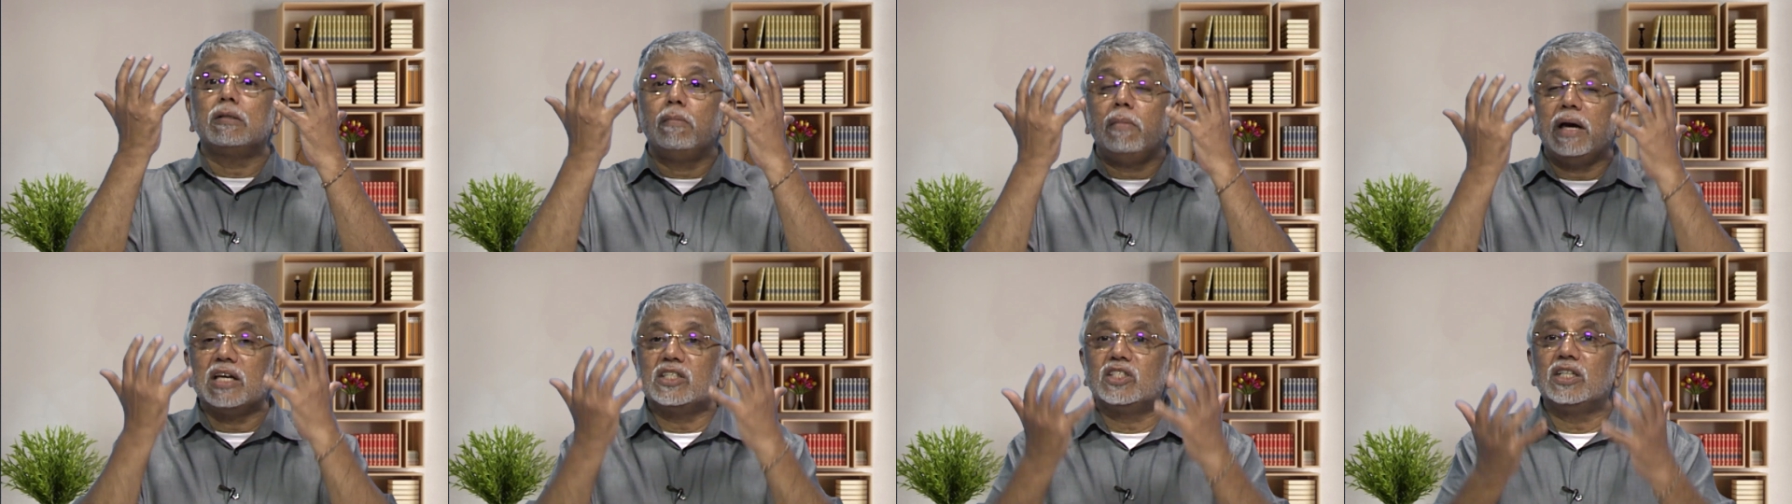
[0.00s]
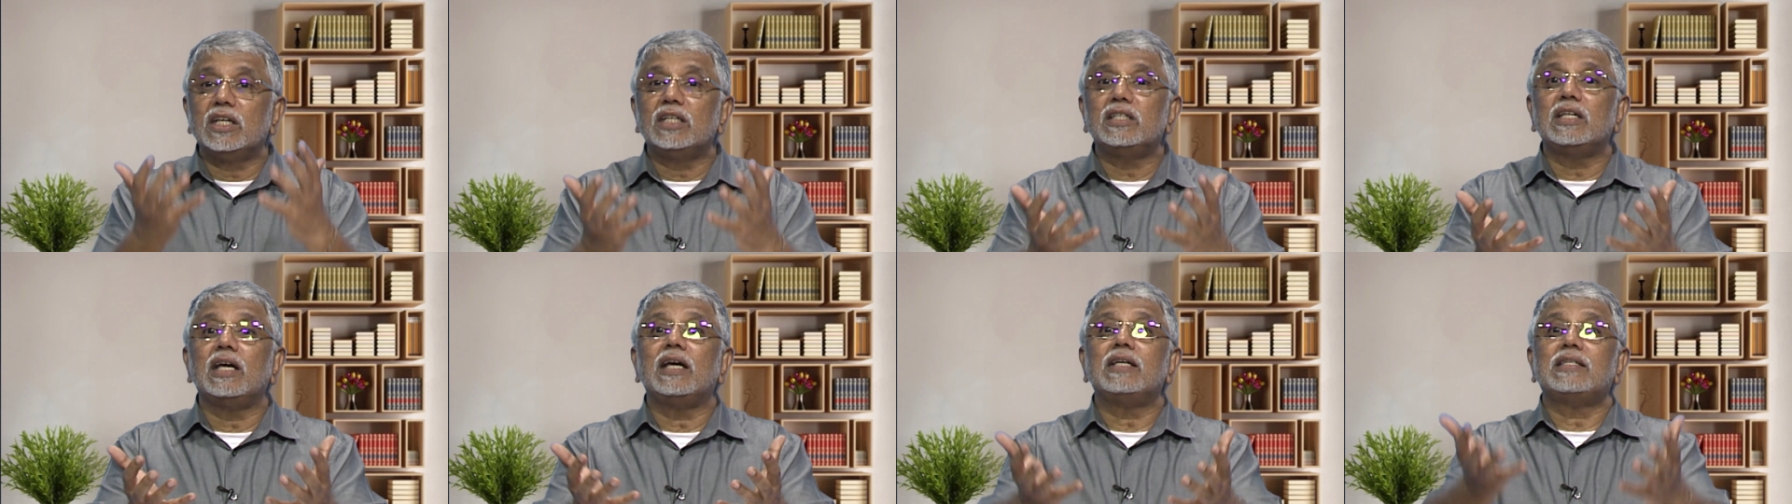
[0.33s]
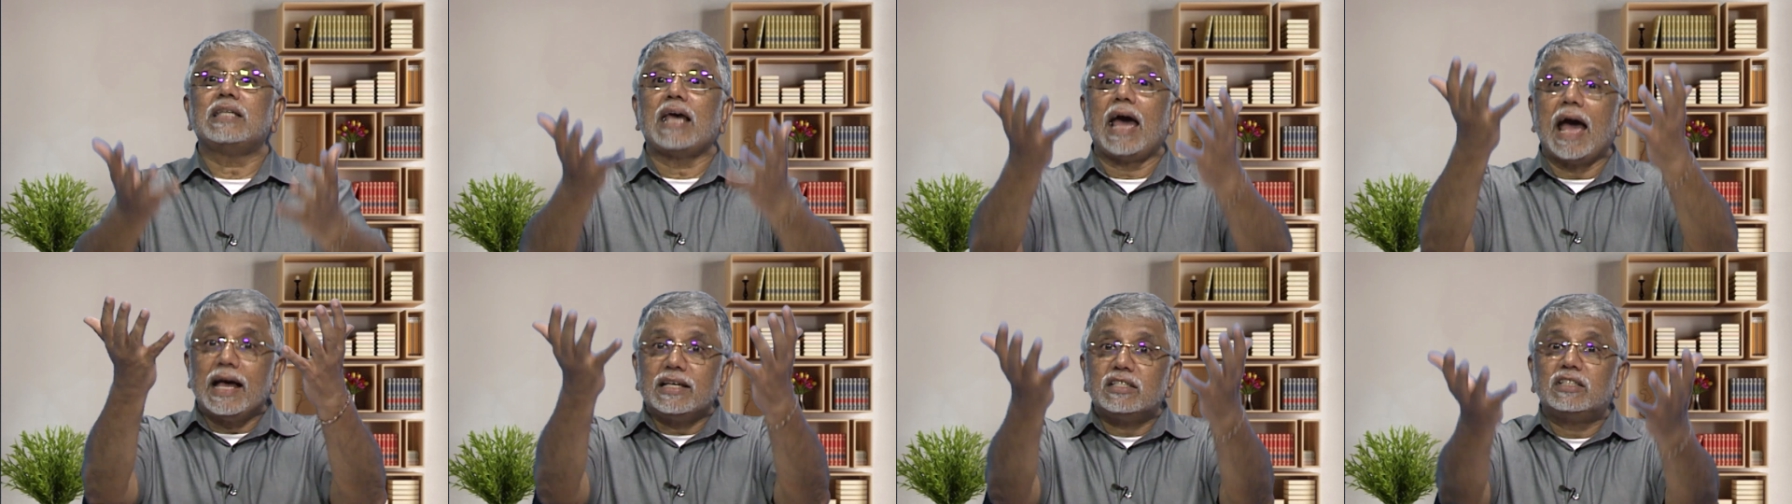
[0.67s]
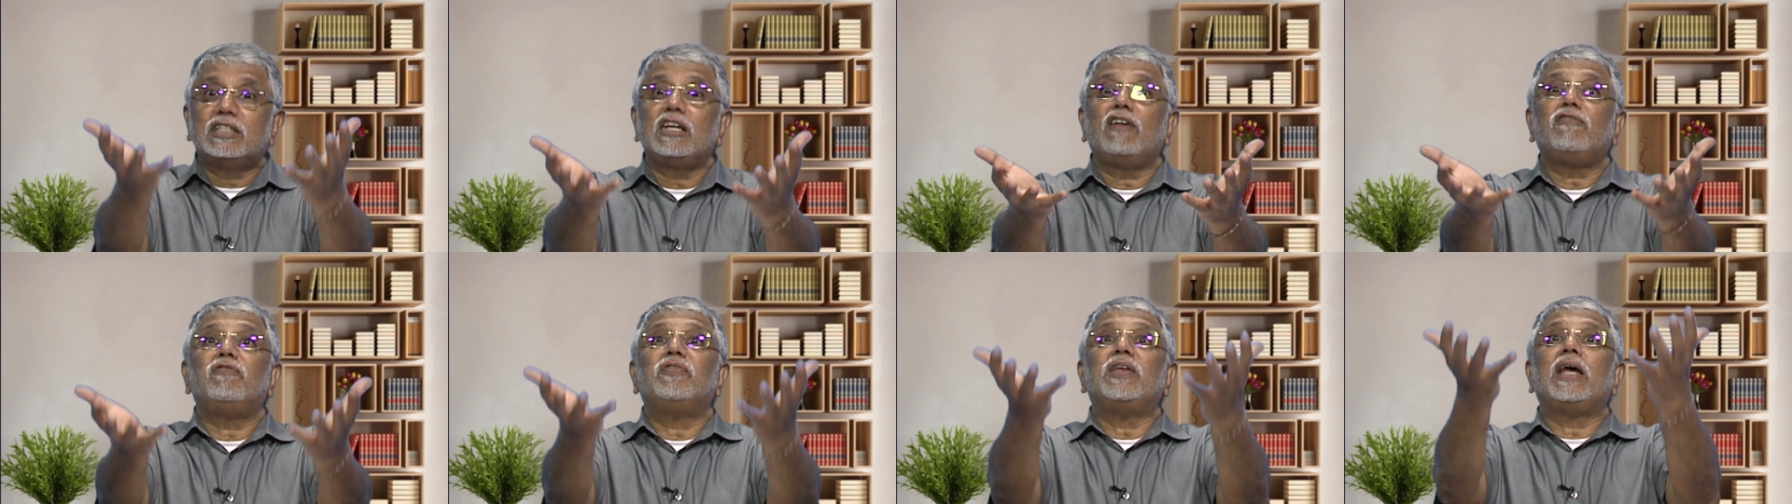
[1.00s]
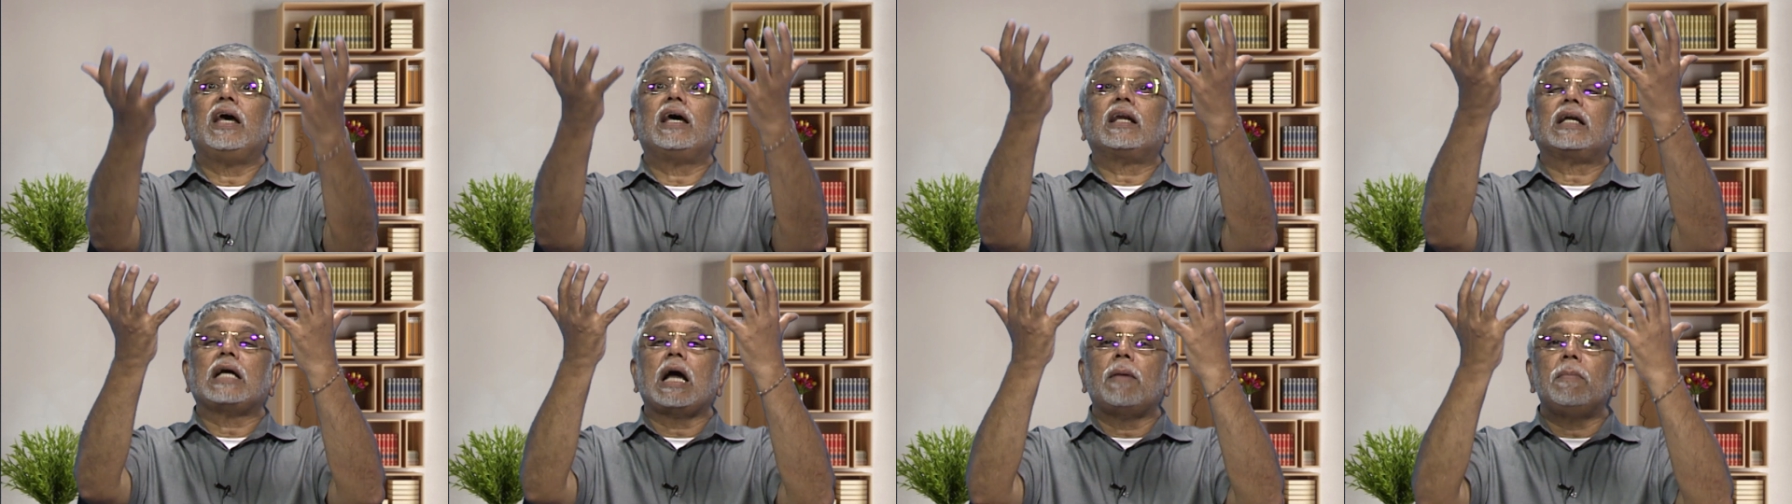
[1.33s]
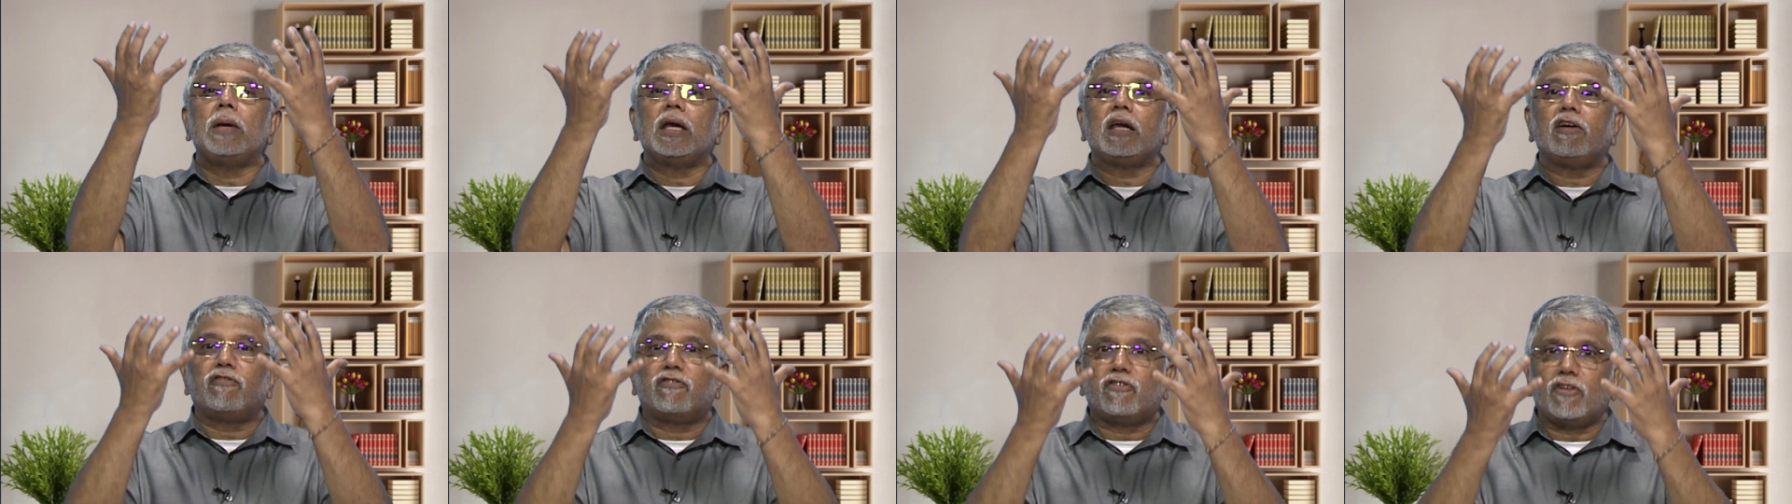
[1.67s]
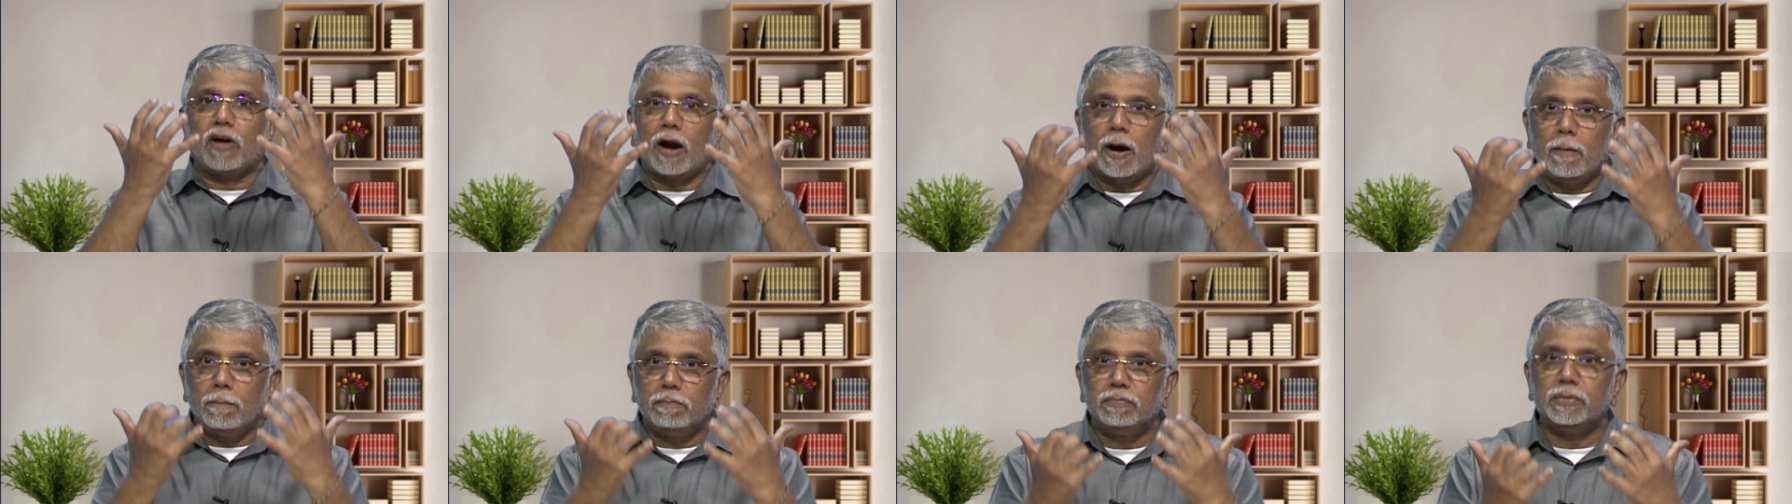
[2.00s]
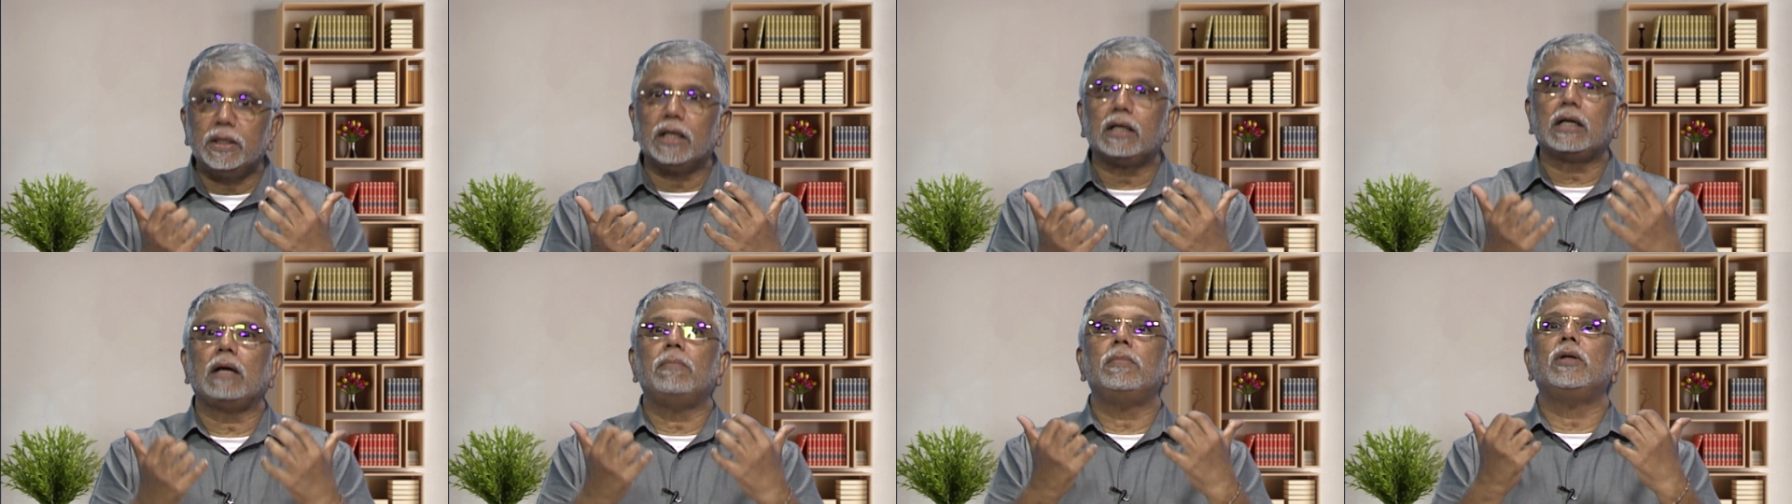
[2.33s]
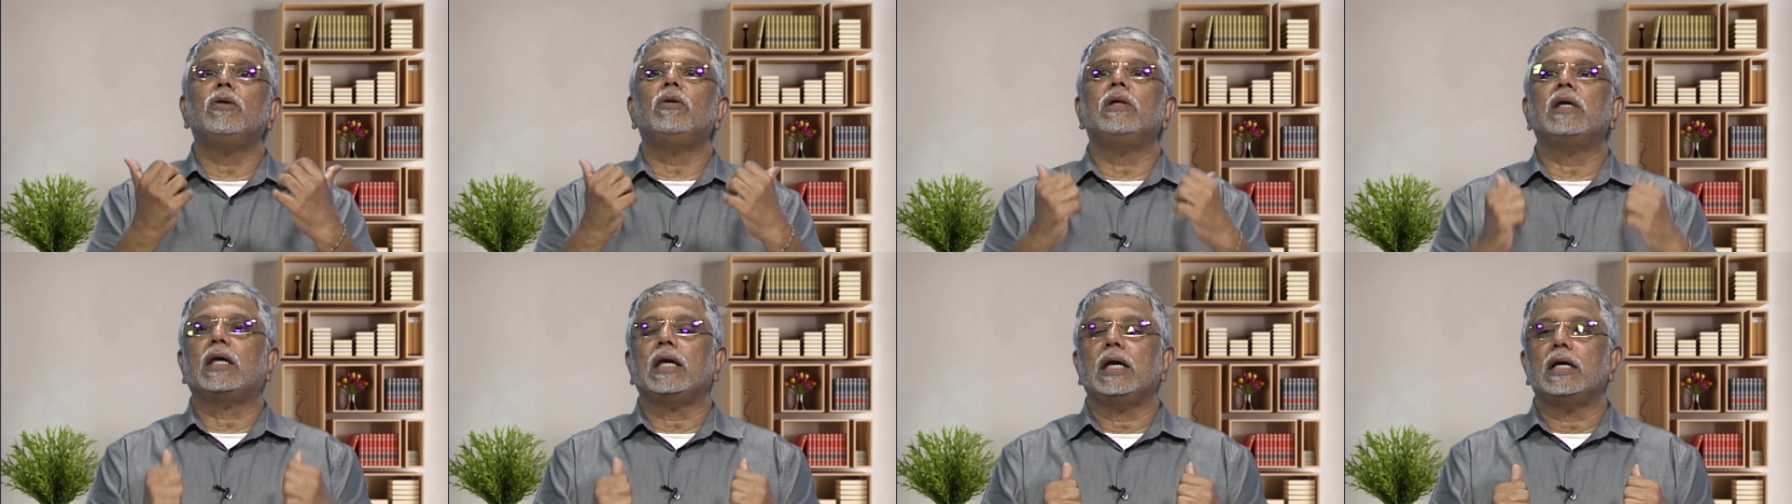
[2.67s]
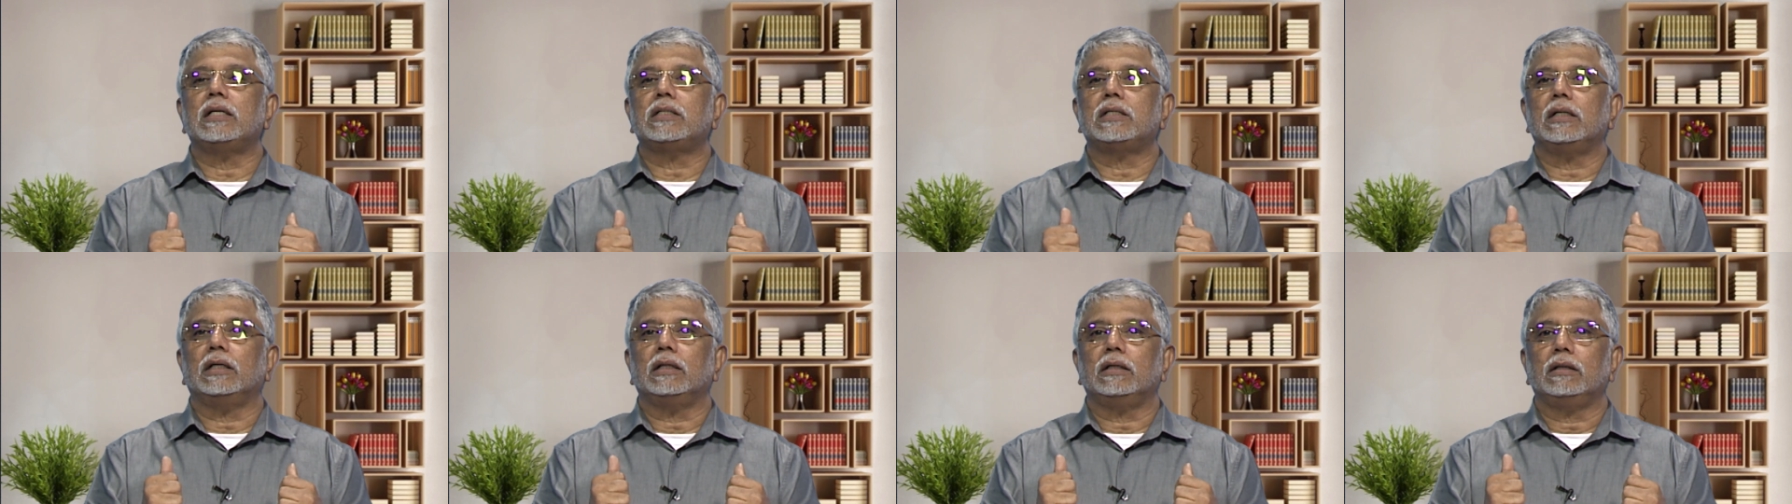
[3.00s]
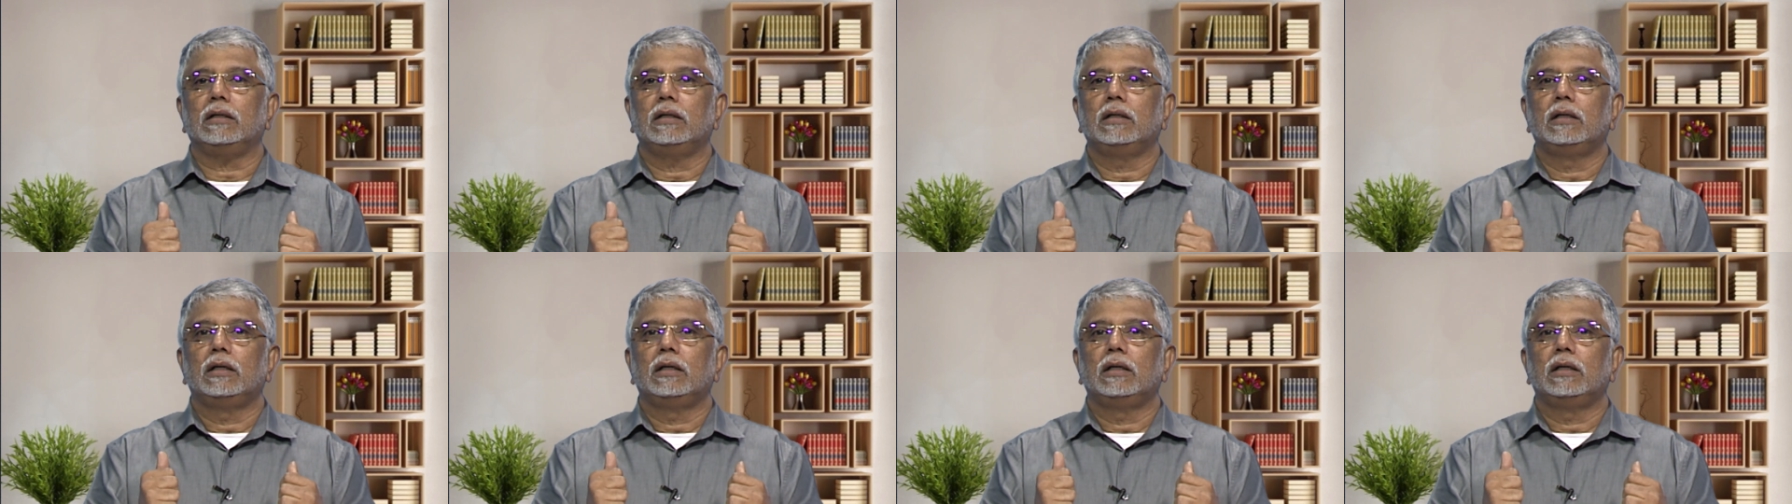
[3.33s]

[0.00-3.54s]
messages as if they are coming from the communicator